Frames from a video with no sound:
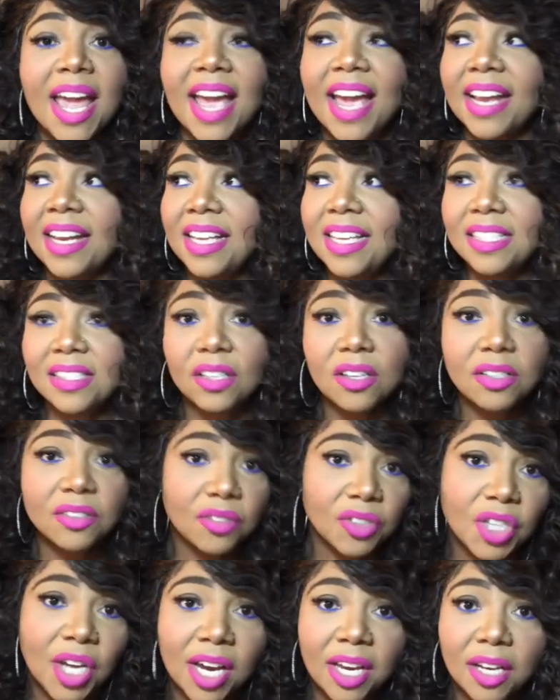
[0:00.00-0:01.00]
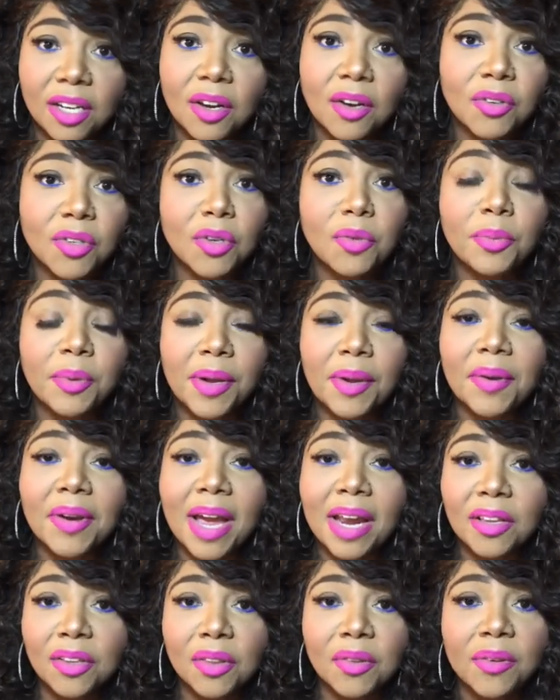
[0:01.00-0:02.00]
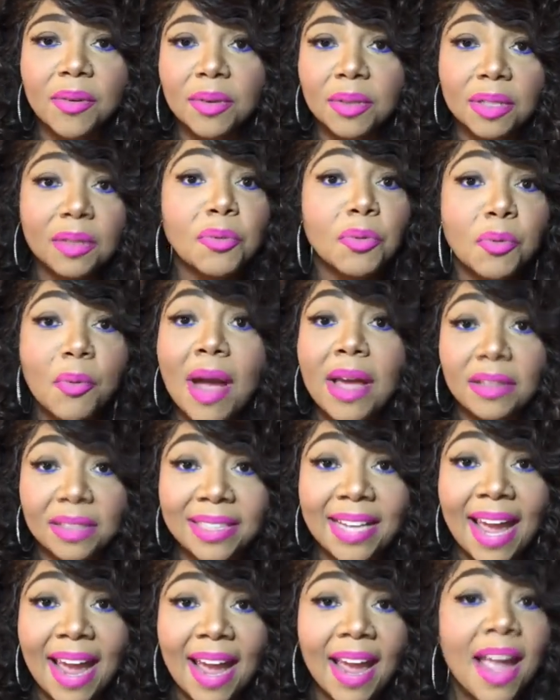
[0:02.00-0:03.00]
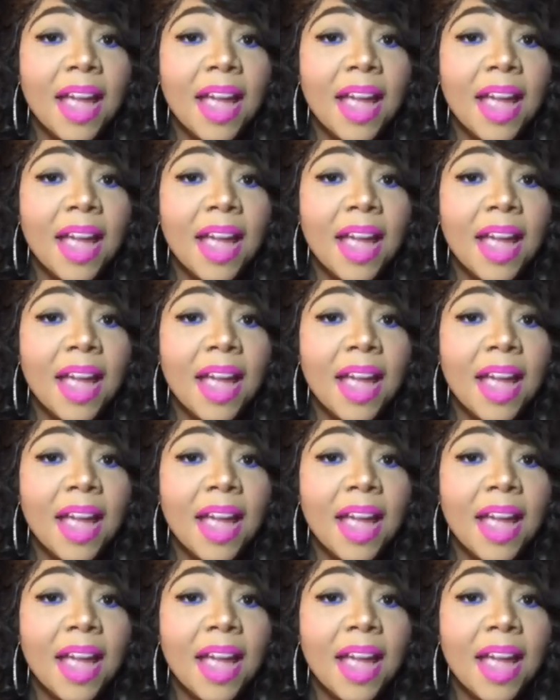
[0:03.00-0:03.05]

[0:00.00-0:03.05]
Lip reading: and he's checking on you periodically throughout the day,